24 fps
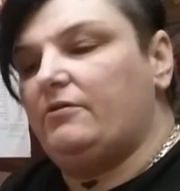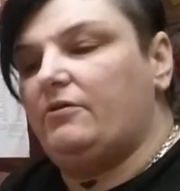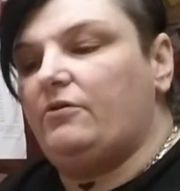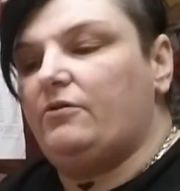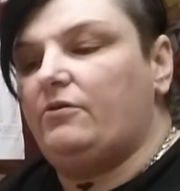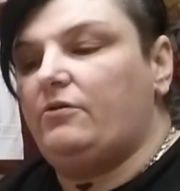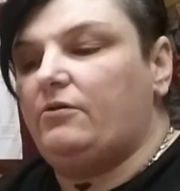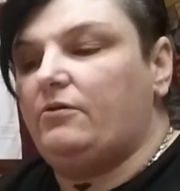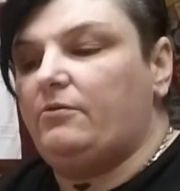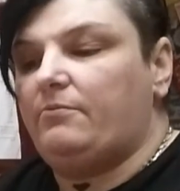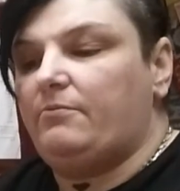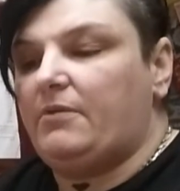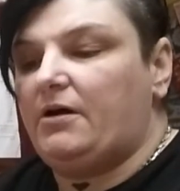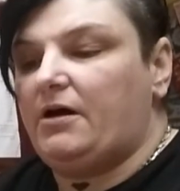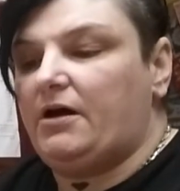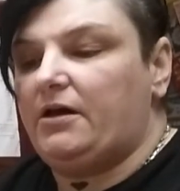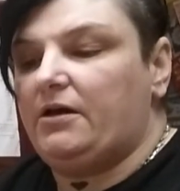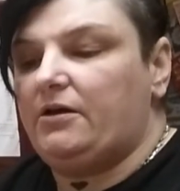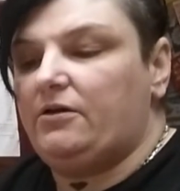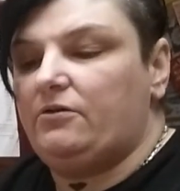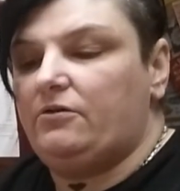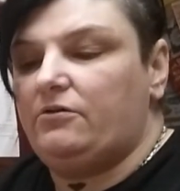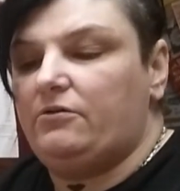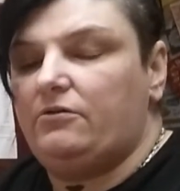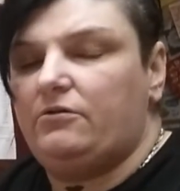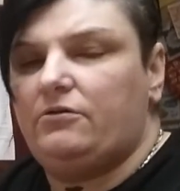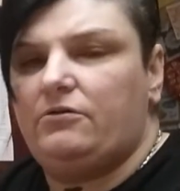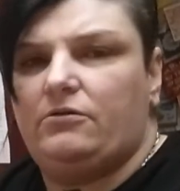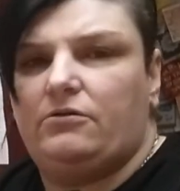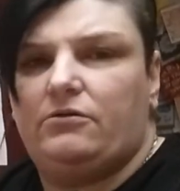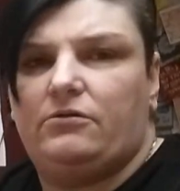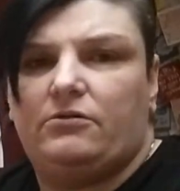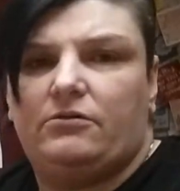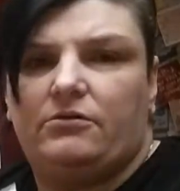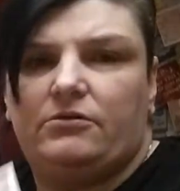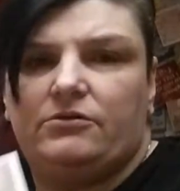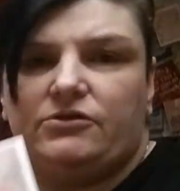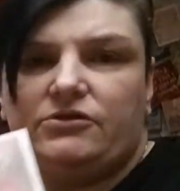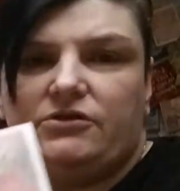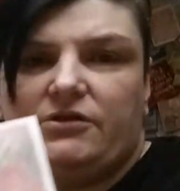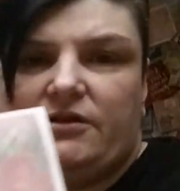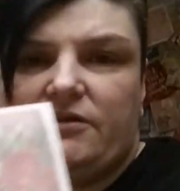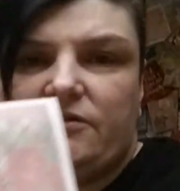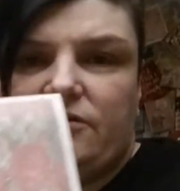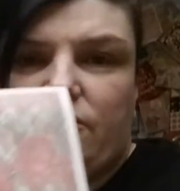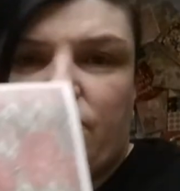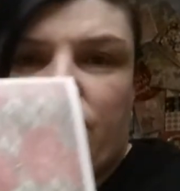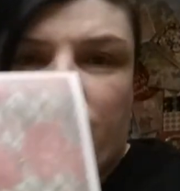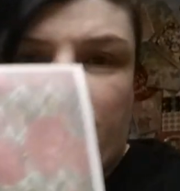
Oh my gosh, that's